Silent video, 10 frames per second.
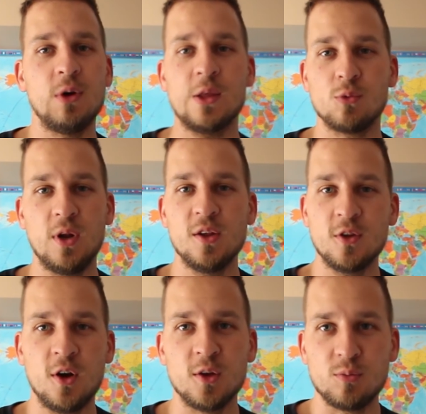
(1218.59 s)
as well as
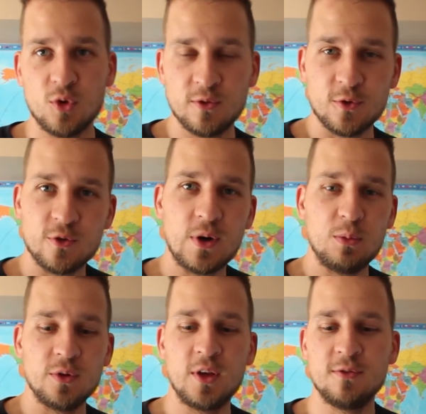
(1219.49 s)
the onboard for the
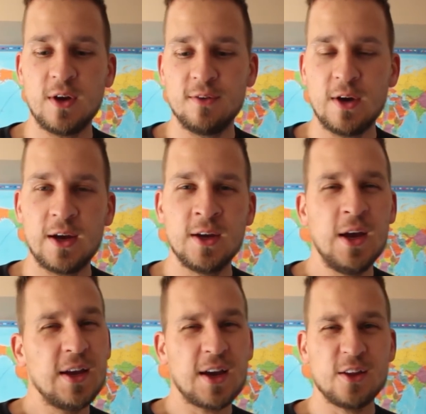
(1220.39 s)
Rebel T5i.
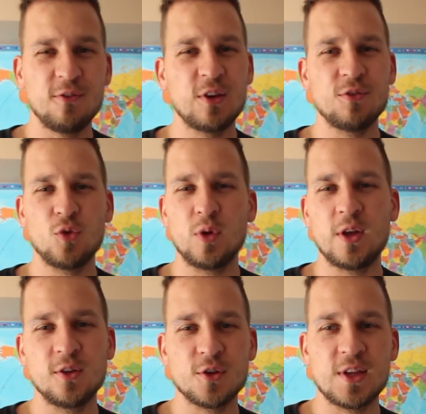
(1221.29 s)
Kind of gives you an
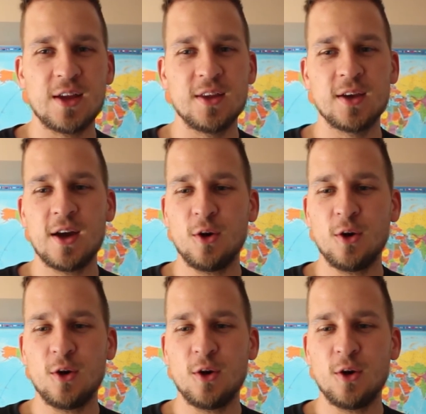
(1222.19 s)
understanding.